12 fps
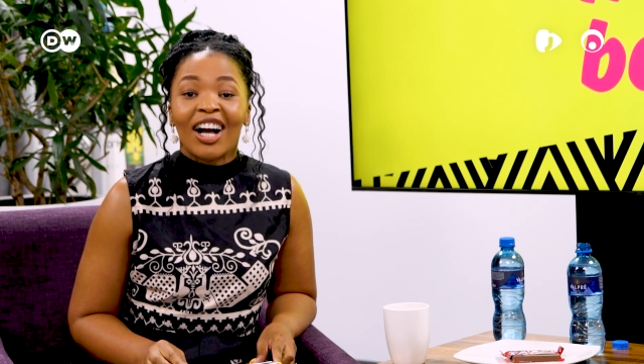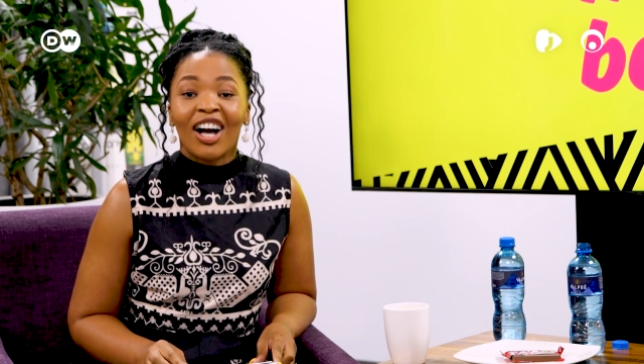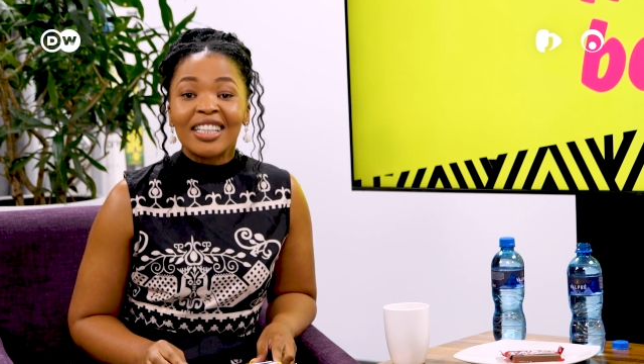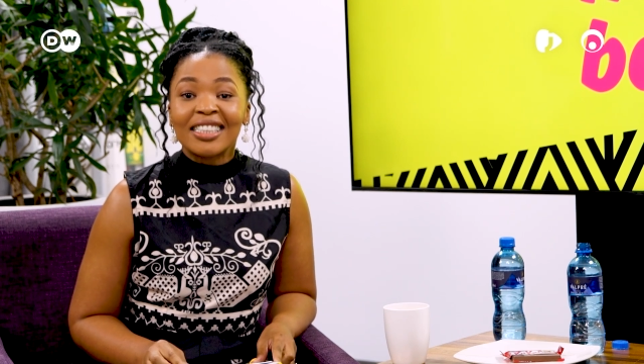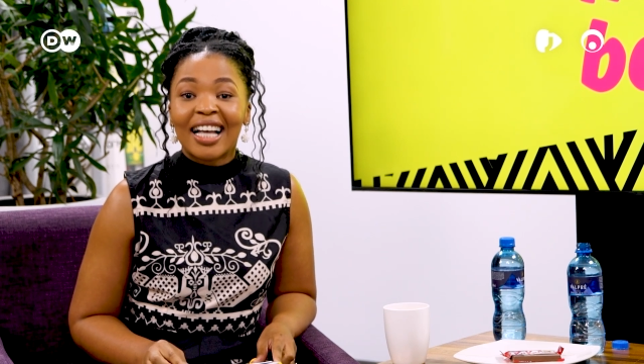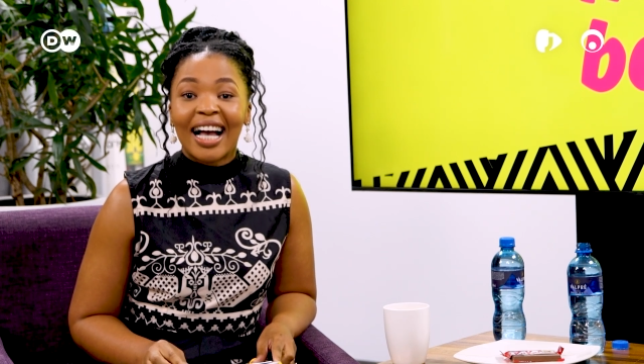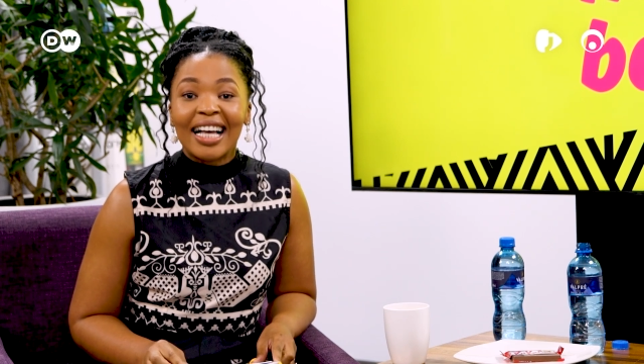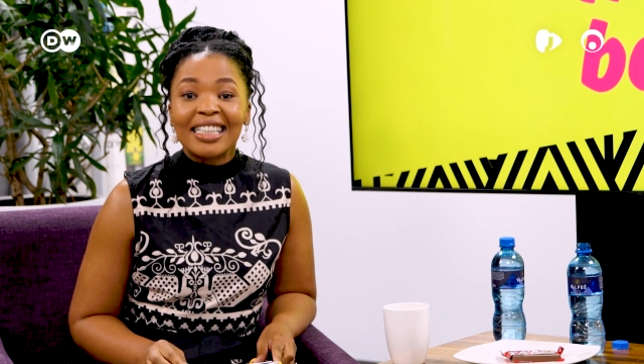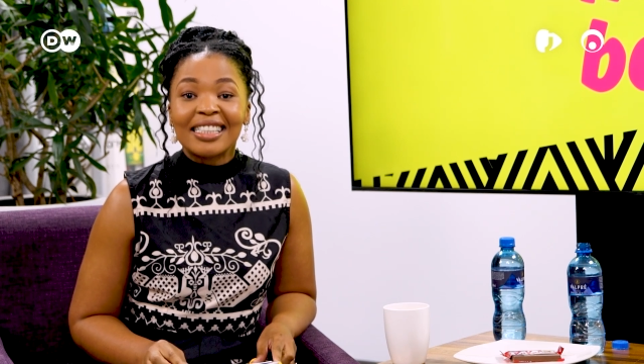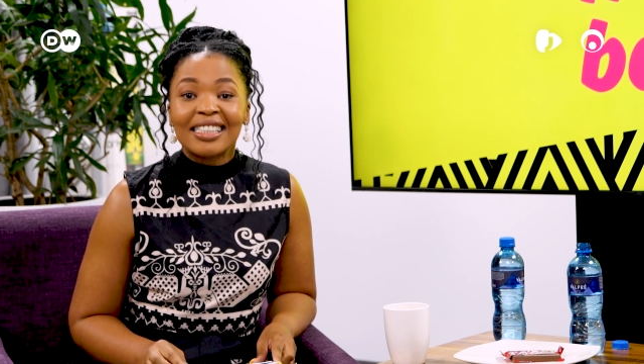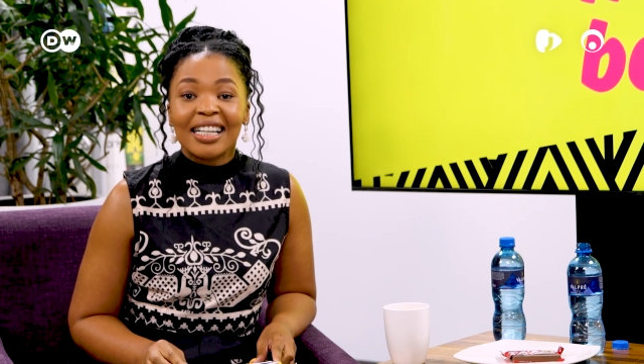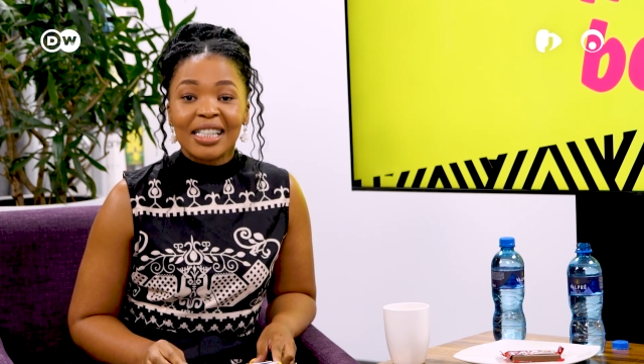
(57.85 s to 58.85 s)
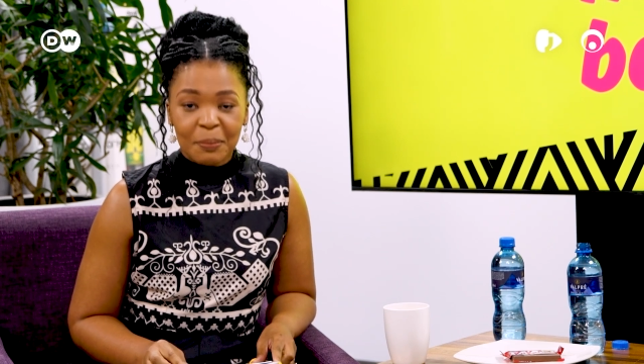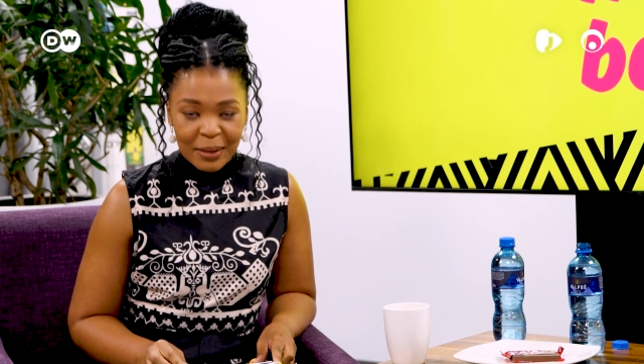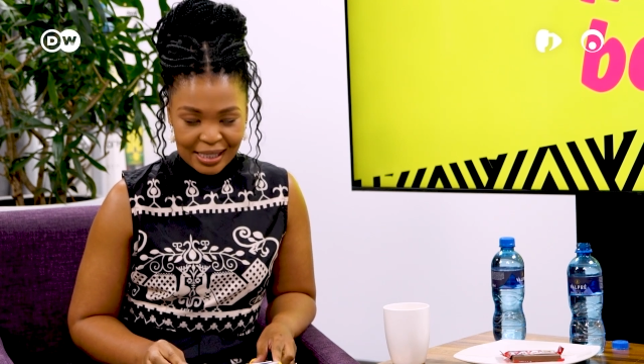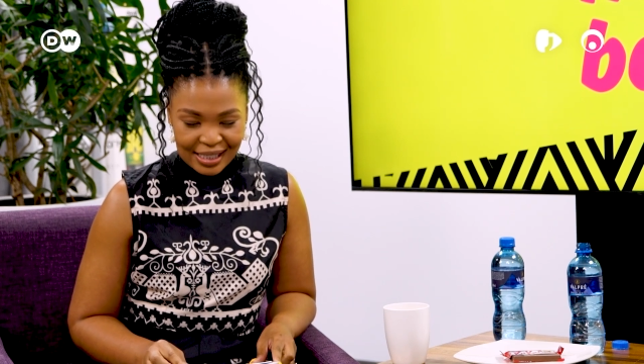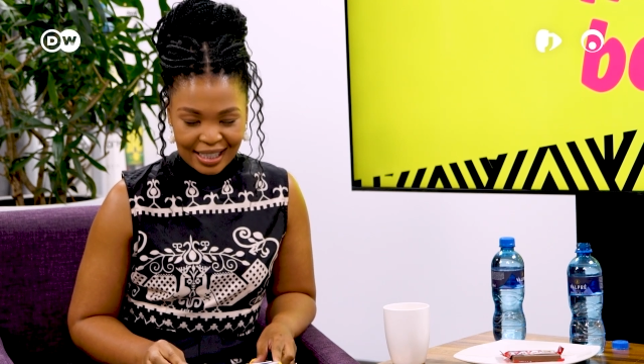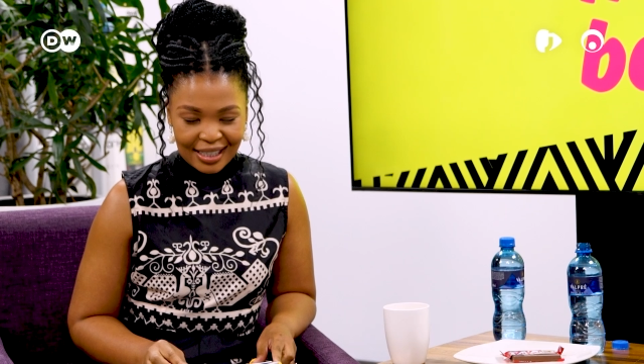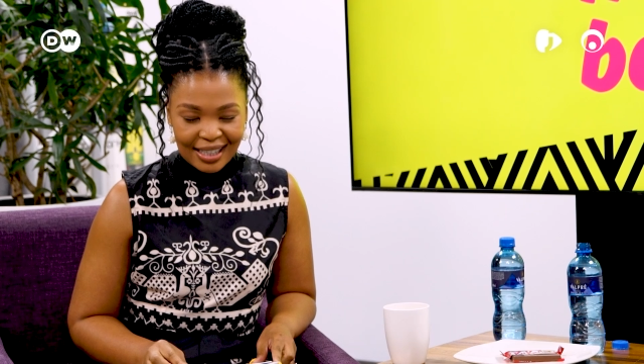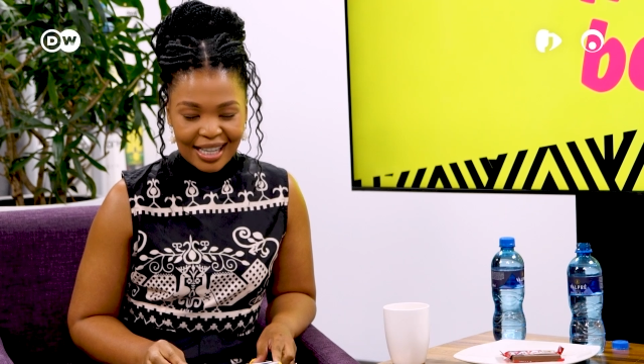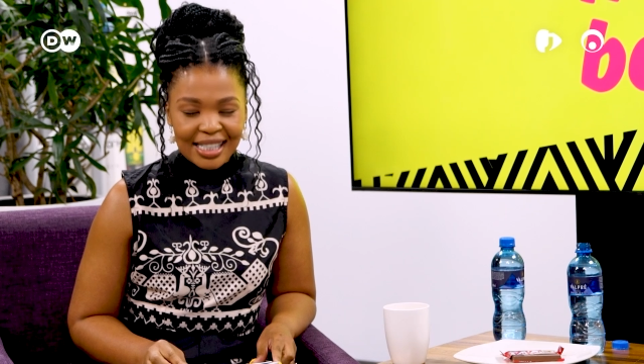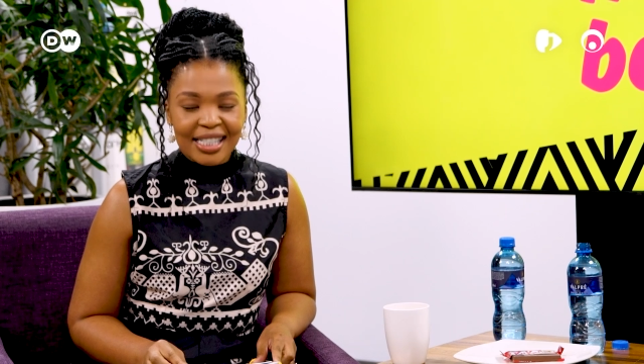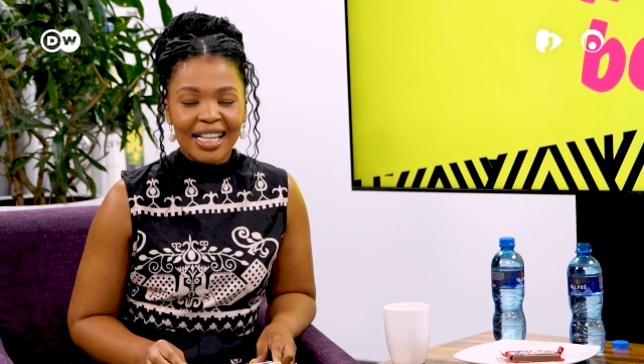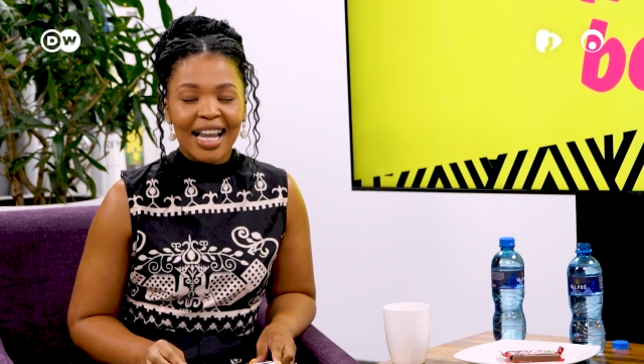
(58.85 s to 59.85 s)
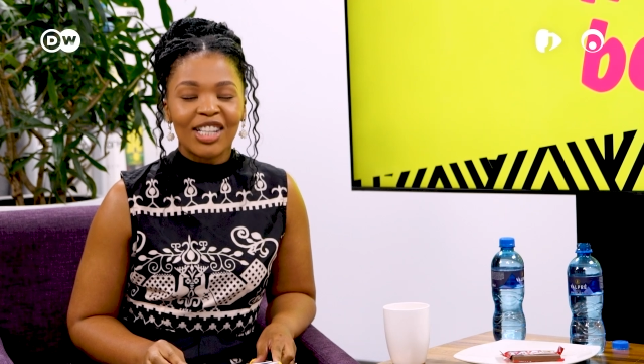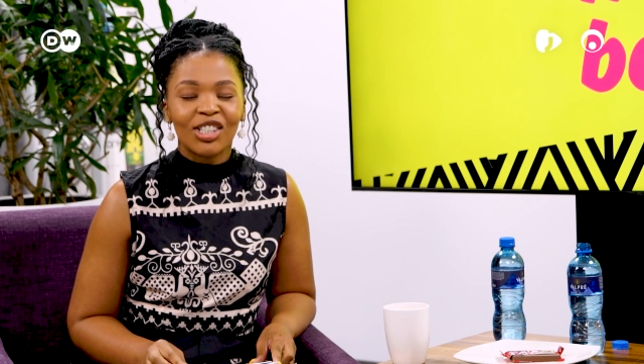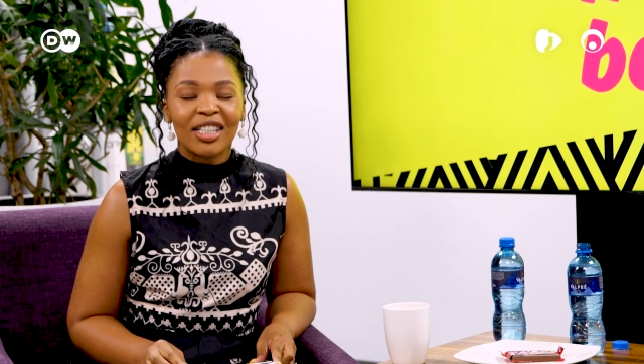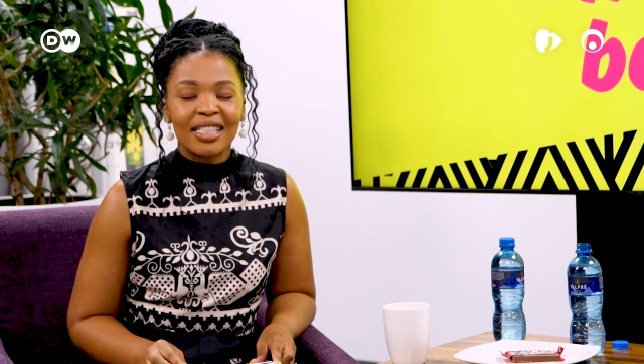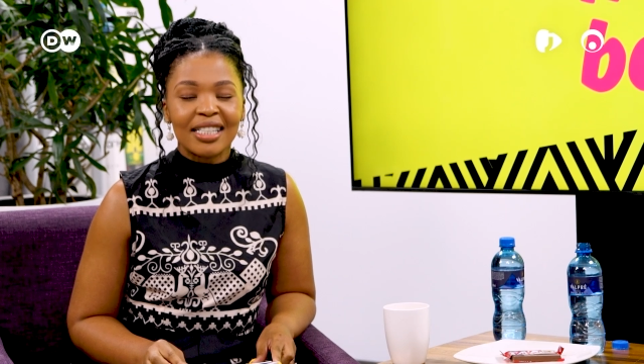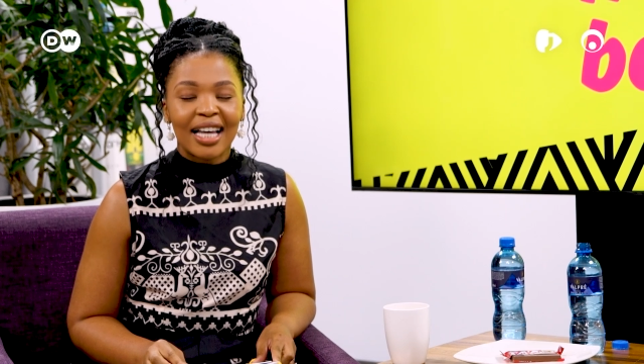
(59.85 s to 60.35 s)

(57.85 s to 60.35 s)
Gosh, guys, it's busy. It's election